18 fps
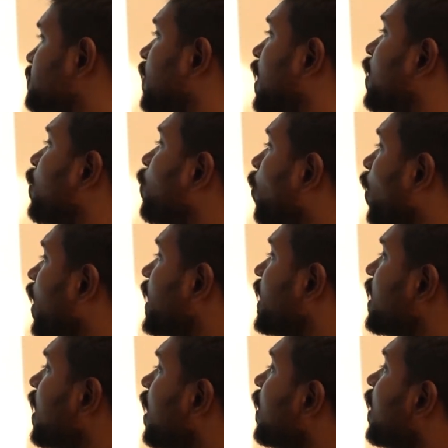for
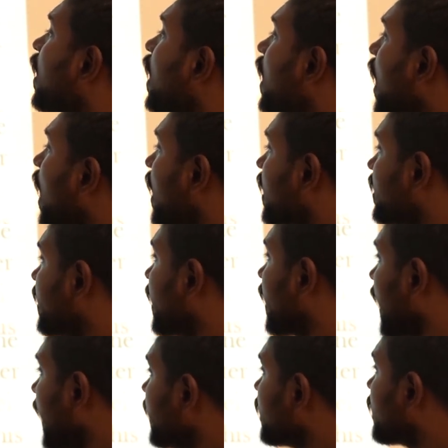why are the
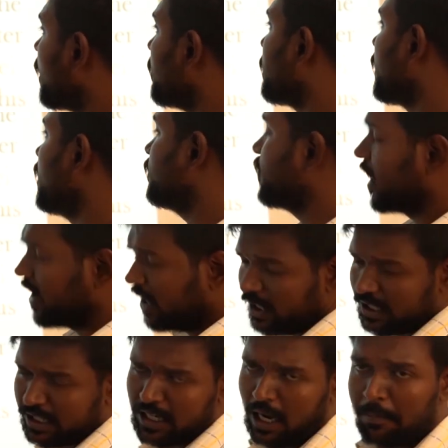right company for
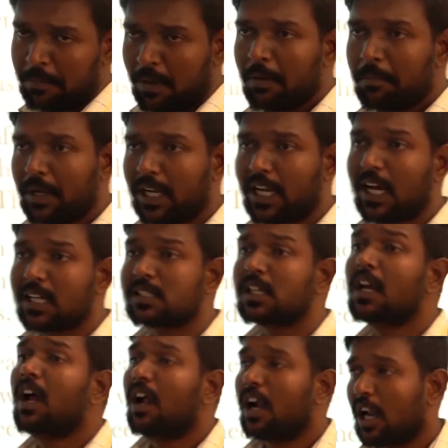the job because
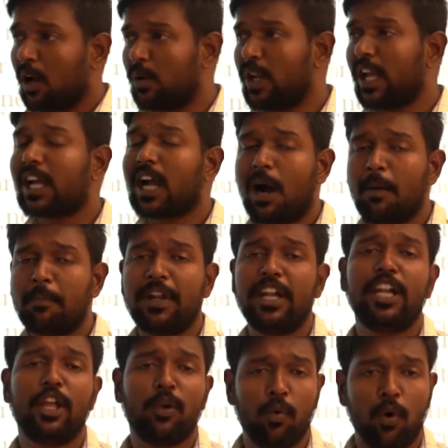nowadays
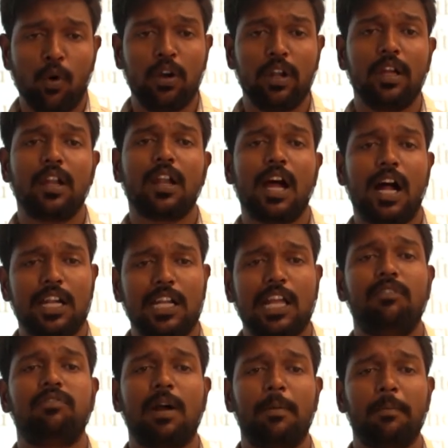competitive world lot
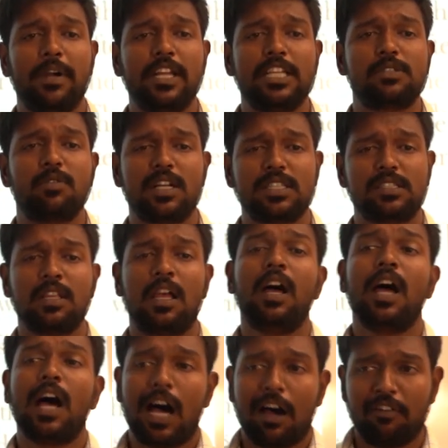of companies was
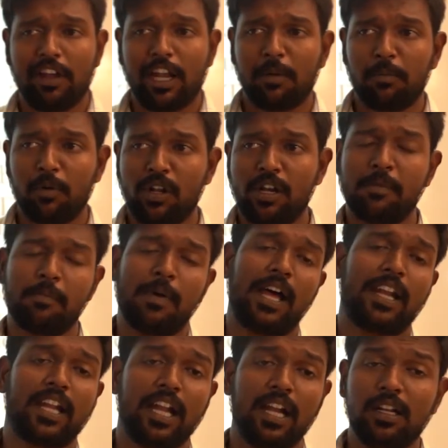available in
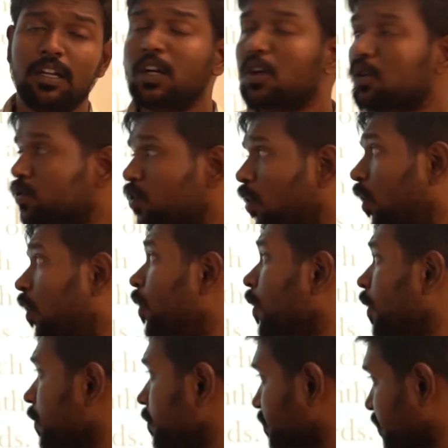market. So,
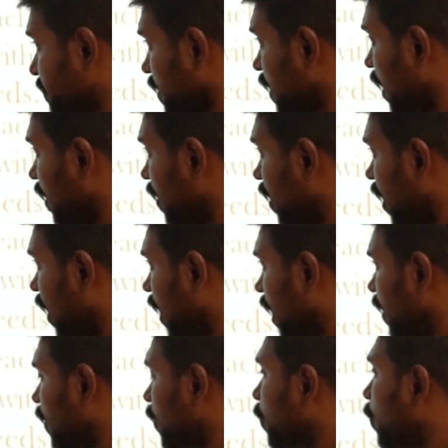
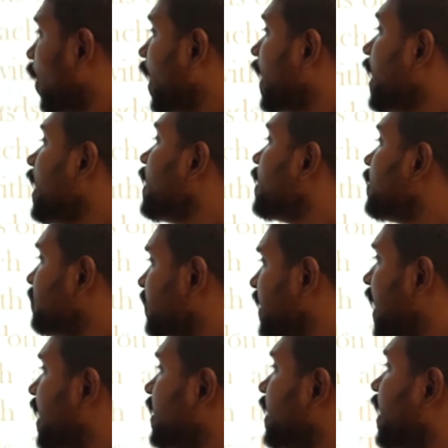why
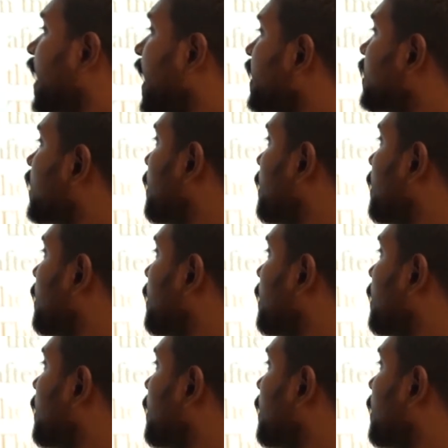we are the right